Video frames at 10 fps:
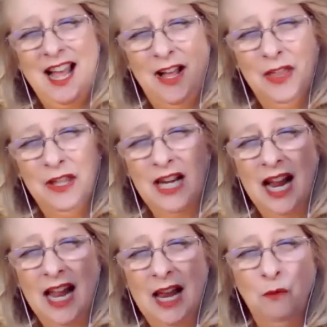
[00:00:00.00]
uh, the
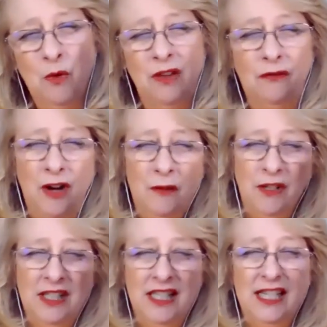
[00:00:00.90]
time when the
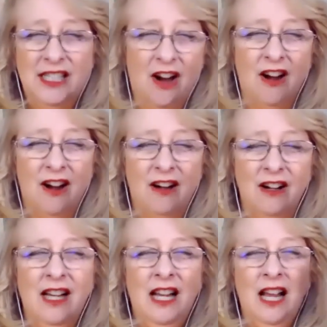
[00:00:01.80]
frequencies are
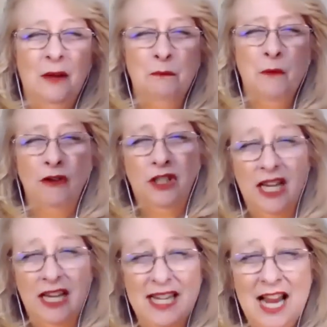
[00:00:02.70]
most
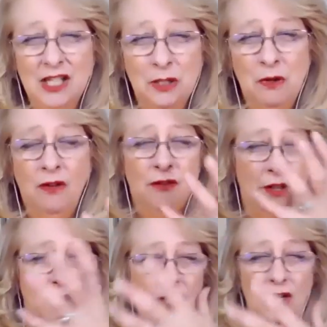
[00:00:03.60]
connectable
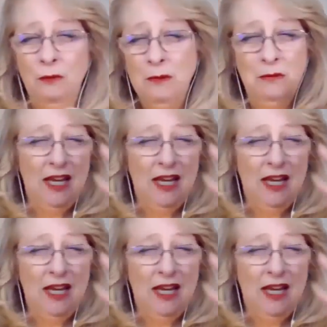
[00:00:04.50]
for the human